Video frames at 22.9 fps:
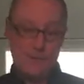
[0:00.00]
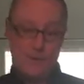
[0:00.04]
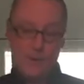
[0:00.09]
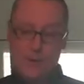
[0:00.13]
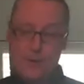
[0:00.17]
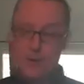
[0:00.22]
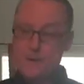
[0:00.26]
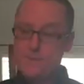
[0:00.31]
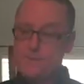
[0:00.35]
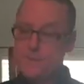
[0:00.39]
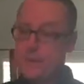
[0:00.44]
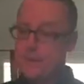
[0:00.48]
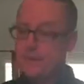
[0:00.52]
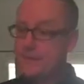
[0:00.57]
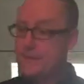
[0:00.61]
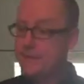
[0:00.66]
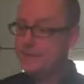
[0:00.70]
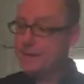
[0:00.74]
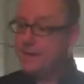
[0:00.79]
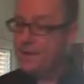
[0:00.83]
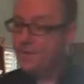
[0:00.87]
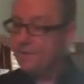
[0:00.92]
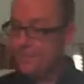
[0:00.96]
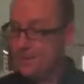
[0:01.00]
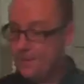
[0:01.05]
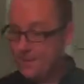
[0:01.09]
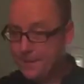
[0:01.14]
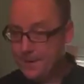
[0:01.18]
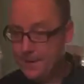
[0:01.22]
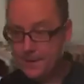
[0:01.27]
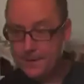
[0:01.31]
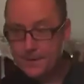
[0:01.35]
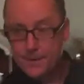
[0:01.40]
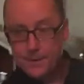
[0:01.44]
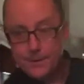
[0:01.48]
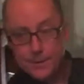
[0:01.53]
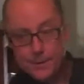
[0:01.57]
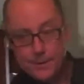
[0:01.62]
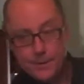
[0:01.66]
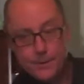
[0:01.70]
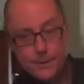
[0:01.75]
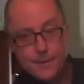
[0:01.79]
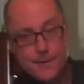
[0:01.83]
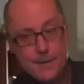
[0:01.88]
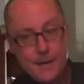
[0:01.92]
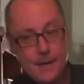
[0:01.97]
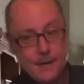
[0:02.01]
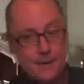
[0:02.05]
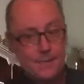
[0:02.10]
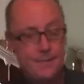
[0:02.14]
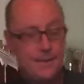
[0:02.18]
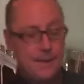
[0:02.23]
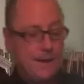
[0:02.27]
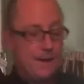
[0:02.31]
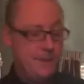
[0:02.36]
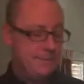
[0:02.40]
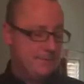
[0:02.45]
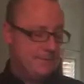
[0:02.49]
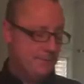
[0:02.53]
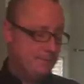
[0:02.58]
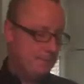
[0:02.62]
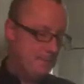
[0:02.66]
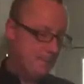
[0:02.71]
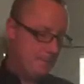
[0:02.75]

So go ahead and write that down for me, $395.